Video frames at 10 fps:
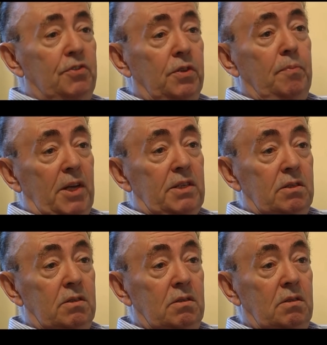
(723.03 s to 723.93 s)
for the
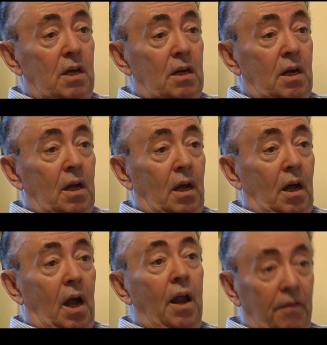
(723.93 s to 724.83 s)
peasants. Yeah,
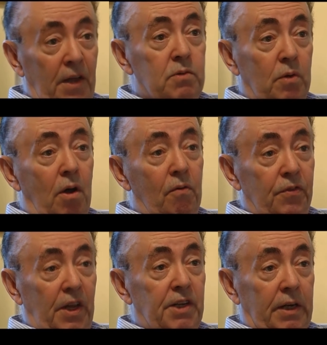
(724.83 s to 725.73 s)
and that's what often
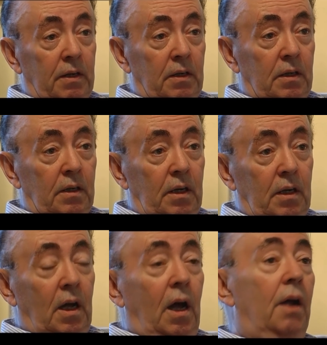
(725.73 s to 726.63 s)
they said. Yeah,
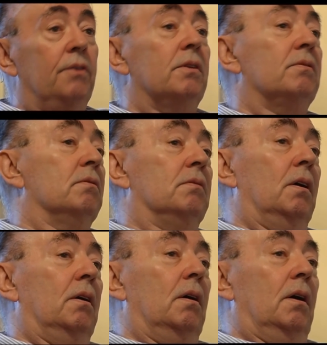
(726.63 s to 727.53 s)
and
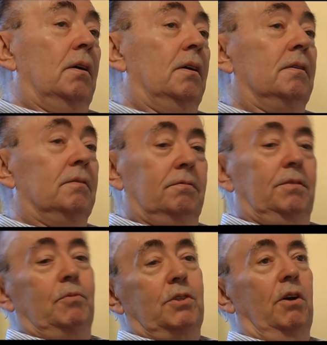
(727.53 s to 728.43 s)

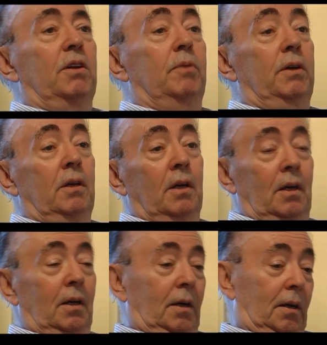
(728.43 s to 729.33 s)
it was going to be
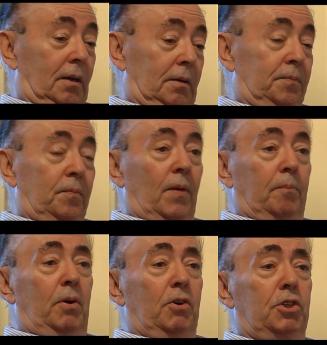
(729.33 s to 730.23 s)

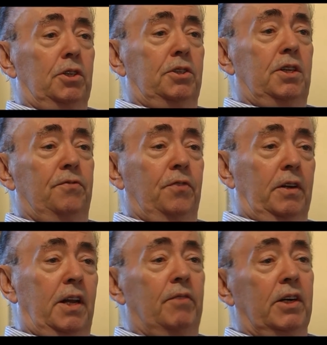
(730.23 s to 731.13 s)
posh, stiff, but
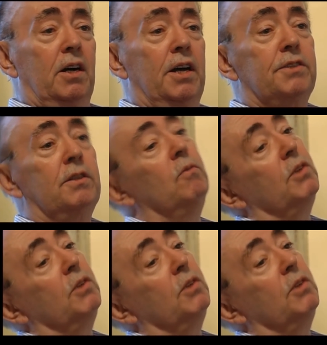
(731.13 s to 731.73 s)
clever guys who were